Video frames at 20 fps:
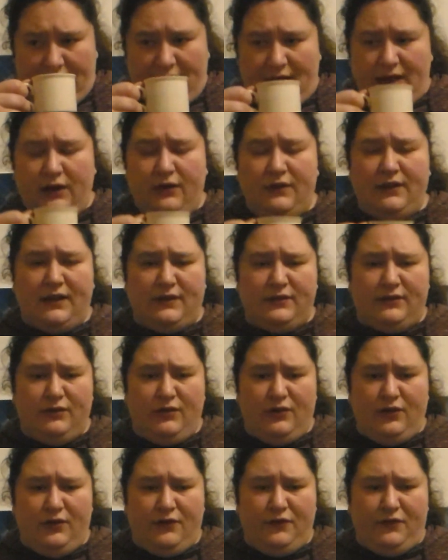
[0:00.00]
You know, that
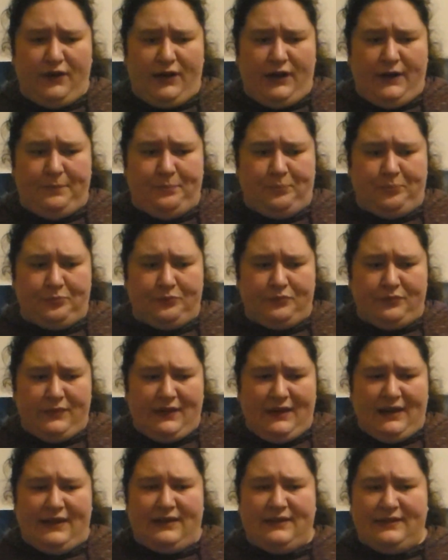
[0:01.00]
sort of
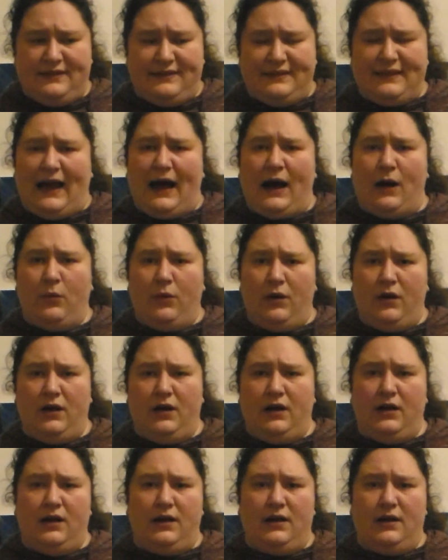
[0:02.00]

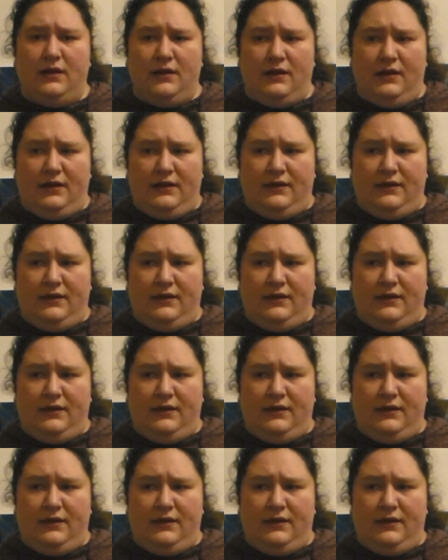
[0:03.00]
sour,